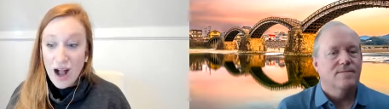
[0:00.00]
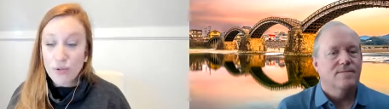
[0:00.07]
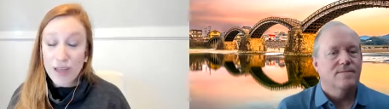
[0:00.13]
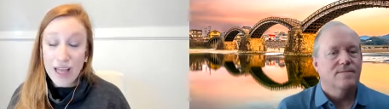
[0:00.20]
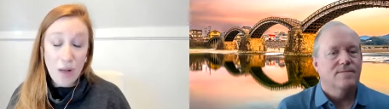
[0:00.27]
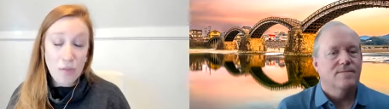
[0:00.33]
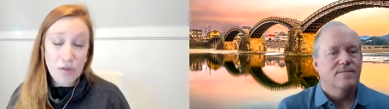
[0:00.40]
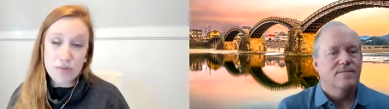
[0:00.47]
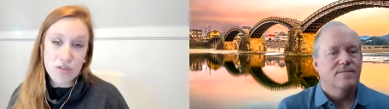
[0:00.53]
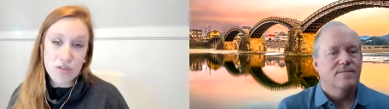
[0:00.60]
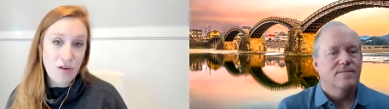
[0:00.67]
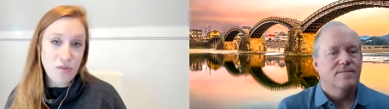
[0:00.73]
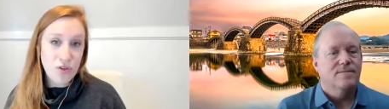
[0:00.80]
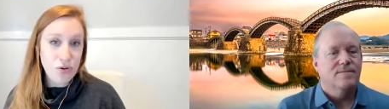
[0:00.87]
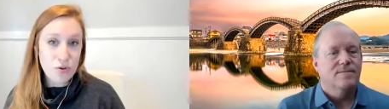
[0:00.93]
Speaker 1: do we help them
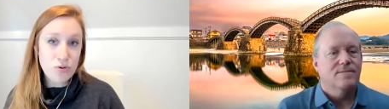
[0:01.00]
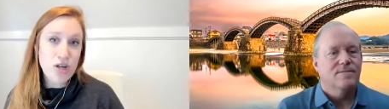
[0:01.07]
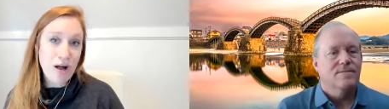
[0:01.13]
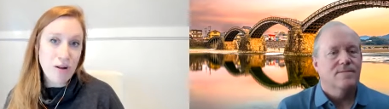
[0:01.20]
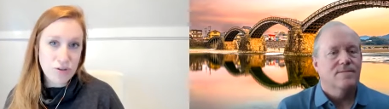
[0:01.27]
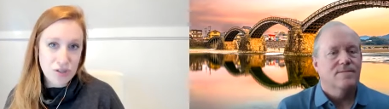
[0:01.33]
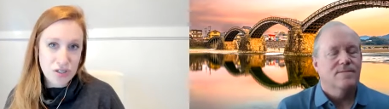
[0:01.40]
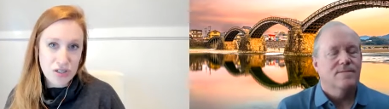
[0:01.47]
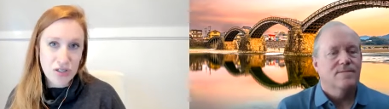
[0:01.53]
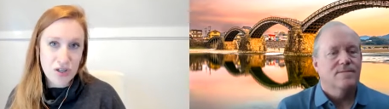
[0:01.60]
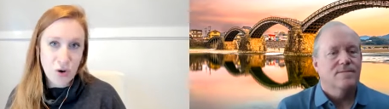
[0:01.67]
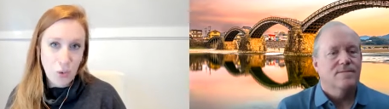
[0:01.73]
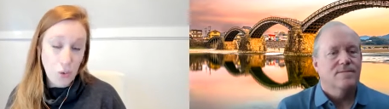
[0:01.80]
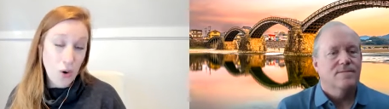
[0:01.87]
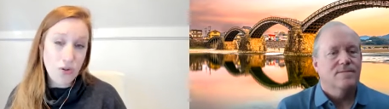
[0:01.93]
solve the new challenges in their
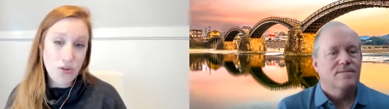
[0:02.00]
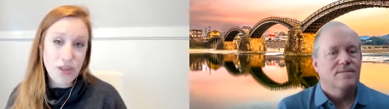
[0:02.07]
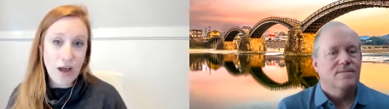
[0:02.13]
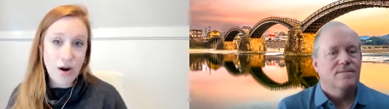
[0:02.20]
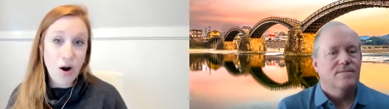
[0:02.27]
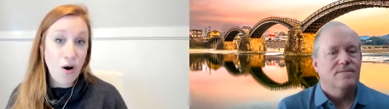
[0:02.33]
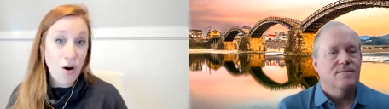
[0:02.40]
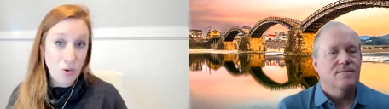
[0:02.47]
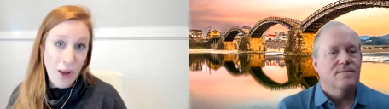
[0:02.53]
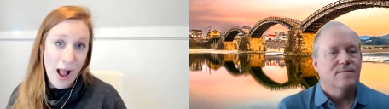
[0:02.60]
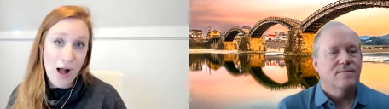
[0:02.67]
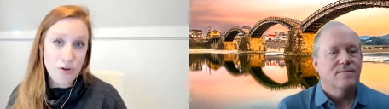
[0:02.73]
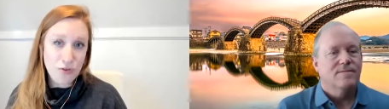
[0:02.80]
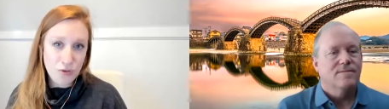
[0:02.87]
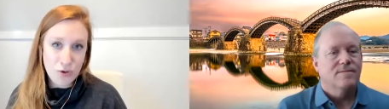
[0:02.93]
world that are
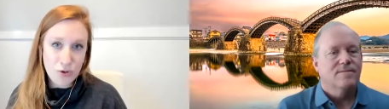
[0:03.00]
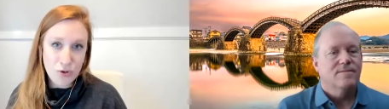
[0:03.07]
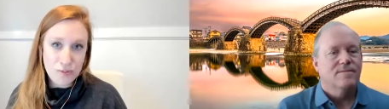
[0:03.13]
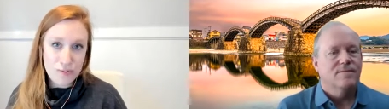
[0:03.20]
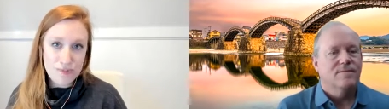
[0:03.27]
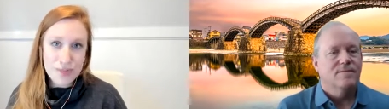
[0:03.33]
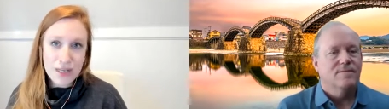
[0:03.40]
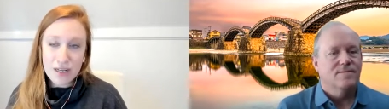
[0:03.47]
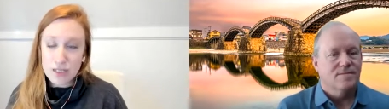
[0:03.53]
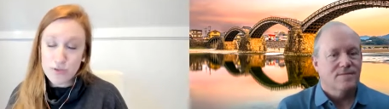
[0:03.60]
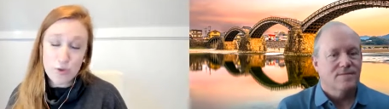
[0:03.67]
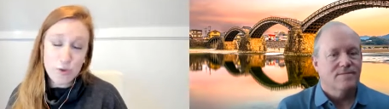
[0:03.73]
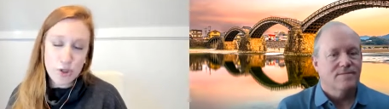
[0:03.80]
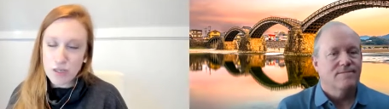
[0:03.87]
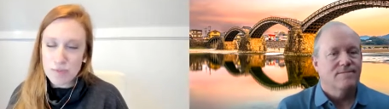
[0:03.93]
around food? Because food
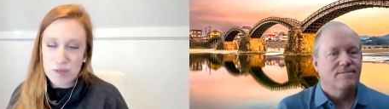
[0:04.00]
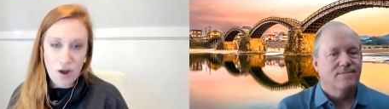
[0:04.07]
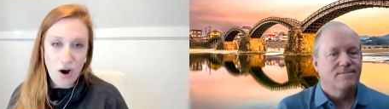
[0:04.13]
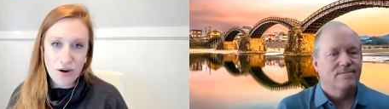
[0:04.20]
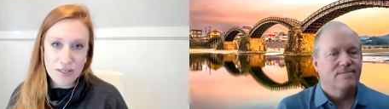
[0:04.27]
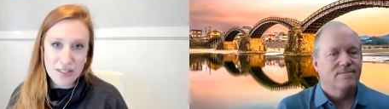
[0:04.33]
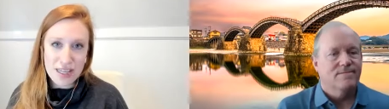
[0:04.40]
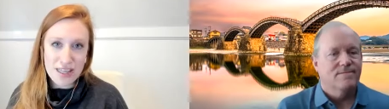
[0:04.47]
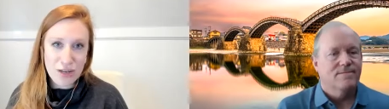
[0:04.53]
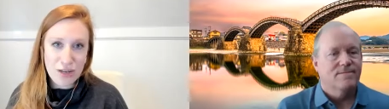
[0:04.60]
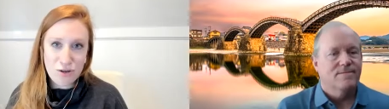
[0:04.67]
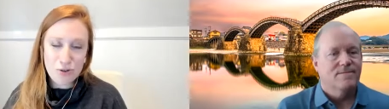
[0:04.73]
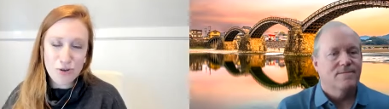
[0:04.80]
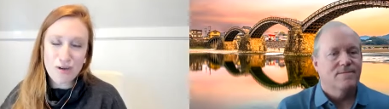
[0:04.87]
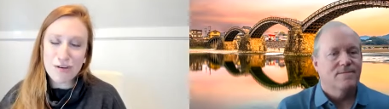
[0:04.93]
mm-hmm. shouldn't be the hardest thing that you
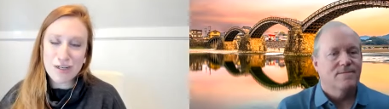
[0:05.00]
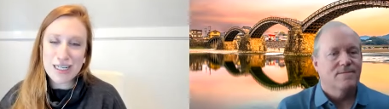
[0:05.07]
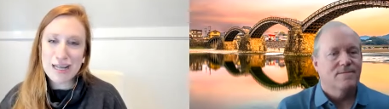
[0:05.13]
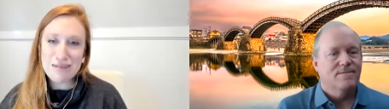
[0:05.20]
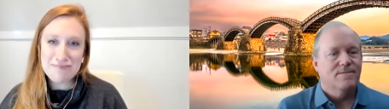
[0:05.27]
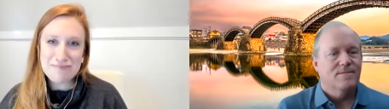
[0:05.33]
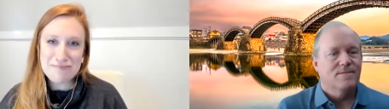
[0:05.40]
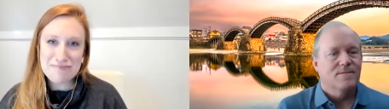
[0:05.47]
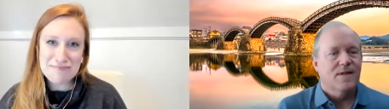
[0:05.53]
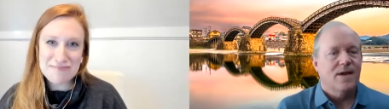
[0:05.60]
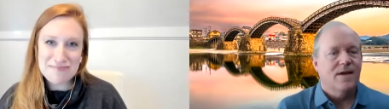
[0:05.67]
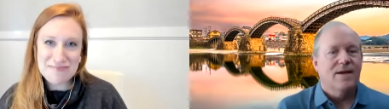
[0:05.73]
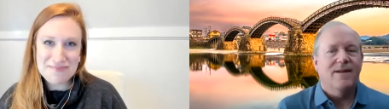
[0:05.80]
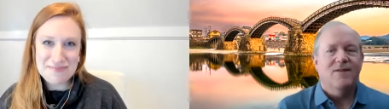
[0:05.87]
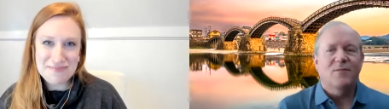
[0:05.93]
do every day.
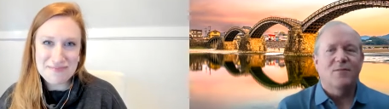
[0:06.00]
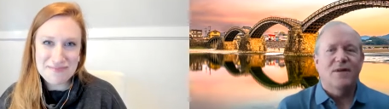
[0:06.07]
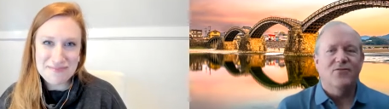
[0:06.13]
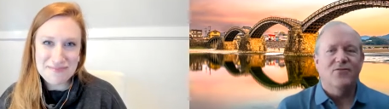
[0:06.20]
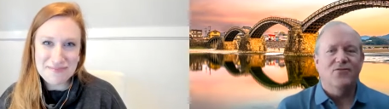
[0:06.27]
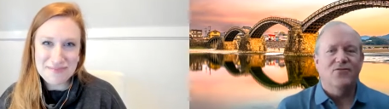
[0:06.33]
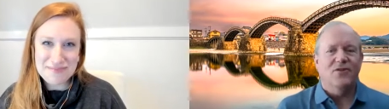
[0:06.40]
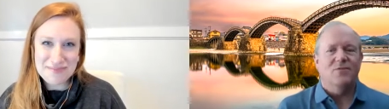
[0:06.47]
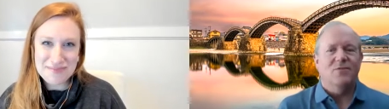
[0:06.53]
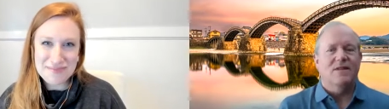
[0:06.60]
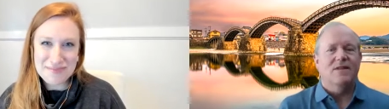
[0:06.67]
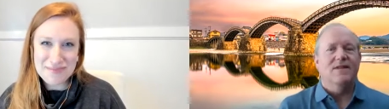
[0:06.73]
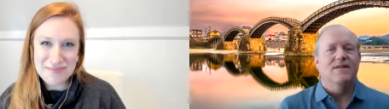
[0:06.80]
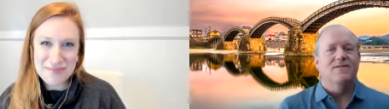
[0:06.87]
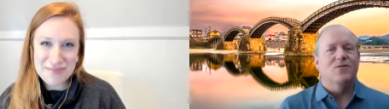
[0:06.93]
Speaker 2: Yeah, and it'll be interesting
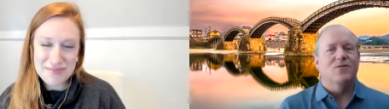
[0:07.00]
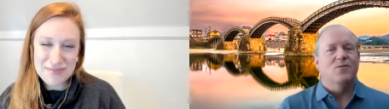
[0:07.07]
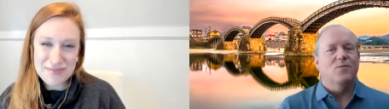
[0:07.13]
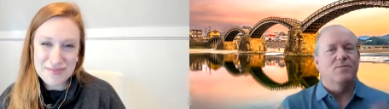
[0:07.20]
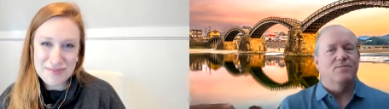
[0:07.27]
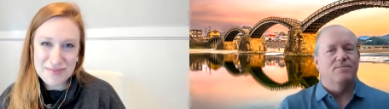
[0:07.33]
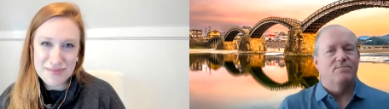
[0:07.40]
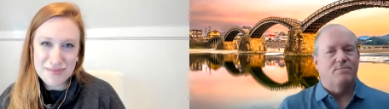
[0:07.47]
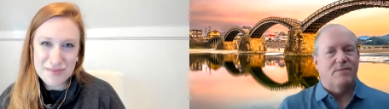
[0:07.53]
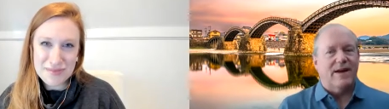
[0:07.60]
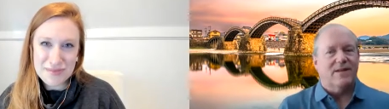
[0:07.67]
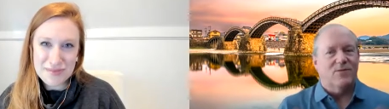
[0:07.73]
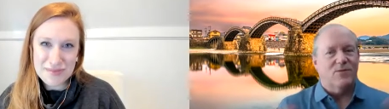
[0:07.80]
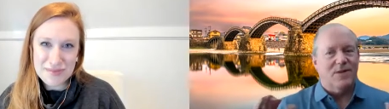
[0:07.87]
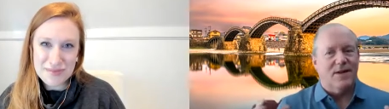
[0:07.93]
when things go
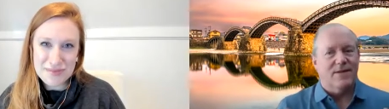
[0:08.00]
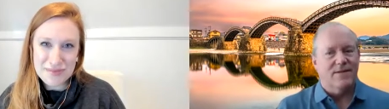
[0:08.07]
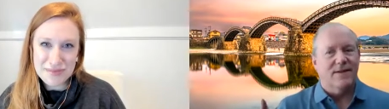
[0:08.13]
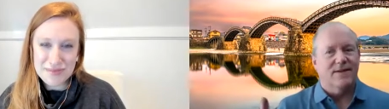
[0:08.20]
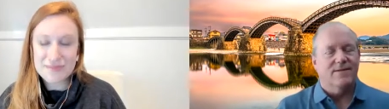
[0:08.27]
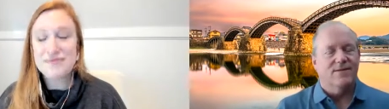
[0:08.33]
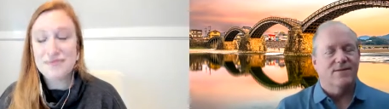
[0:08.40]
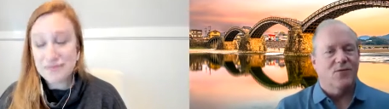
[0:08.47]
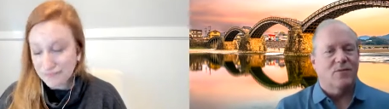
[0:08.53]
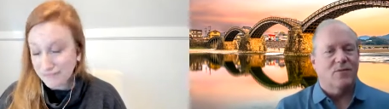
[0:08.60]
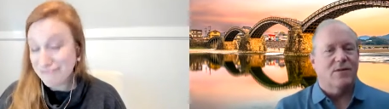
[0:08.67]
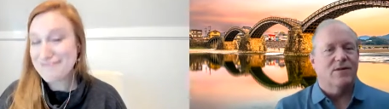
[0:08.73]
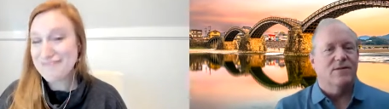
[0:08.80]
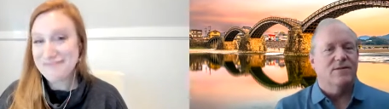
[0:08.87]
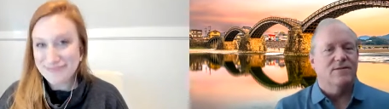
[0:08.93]
back to what they say is
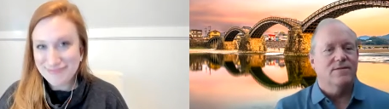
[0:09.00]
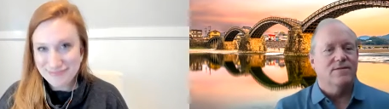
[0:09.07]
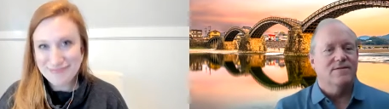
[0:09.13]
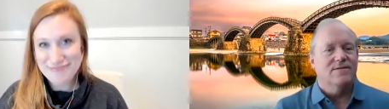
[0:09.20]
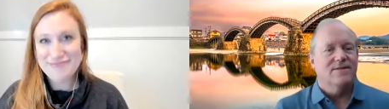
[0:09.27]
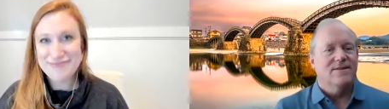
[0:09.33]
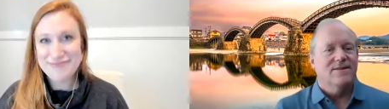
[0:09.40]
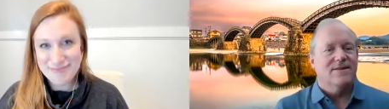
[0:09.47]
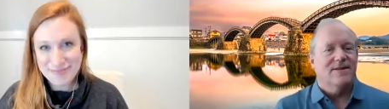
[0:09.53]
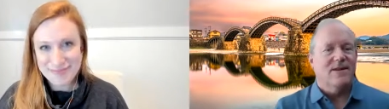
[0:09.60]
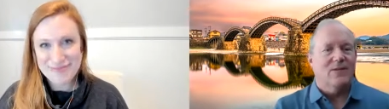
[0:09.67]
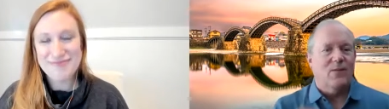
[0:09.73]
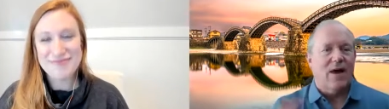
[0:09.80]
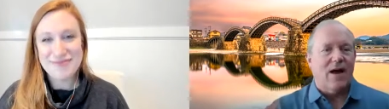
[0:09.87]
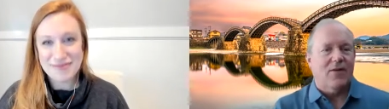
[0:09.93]
normal,
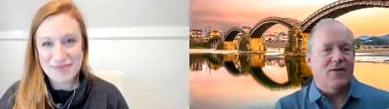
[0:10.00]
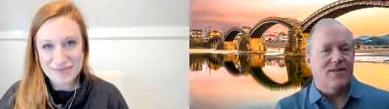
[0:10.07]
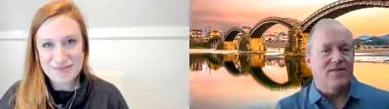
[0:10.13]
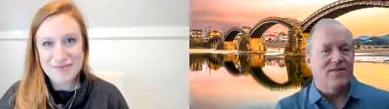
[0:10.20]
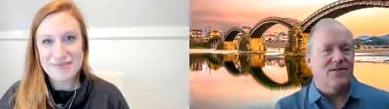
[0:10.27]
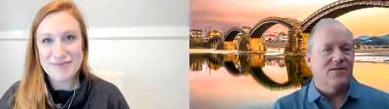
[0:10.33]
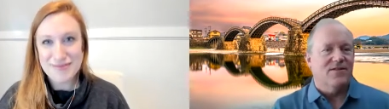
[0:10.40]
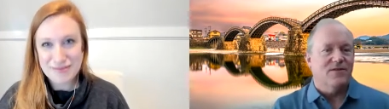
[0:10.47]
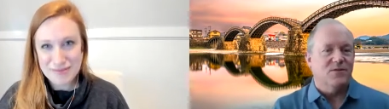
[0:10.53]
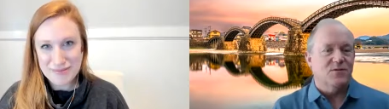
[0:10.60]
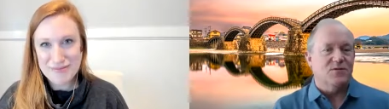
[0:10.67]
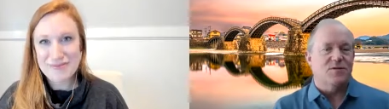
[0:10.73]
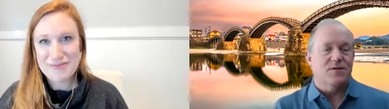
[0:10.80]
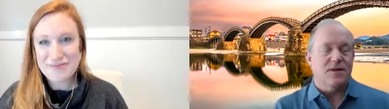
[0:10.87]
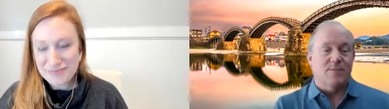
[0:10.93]
how that's going to,
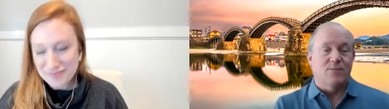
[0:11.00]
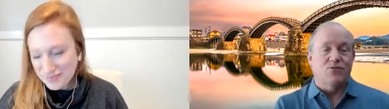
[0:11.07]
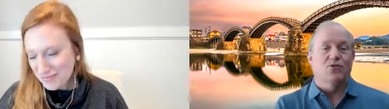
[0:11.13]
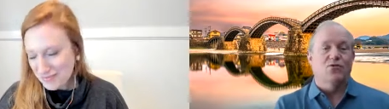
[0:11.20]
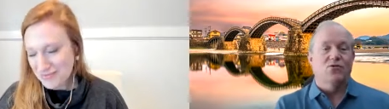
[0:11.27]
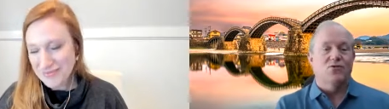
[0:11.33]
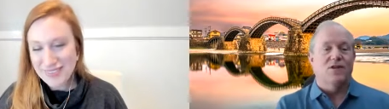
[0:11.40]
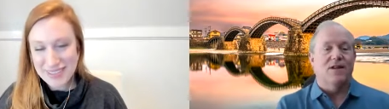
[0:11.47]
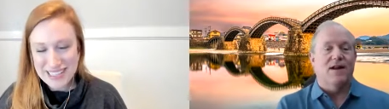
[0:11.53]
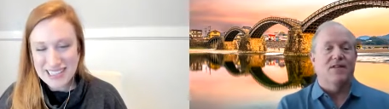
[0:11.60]
because I'm sure there's a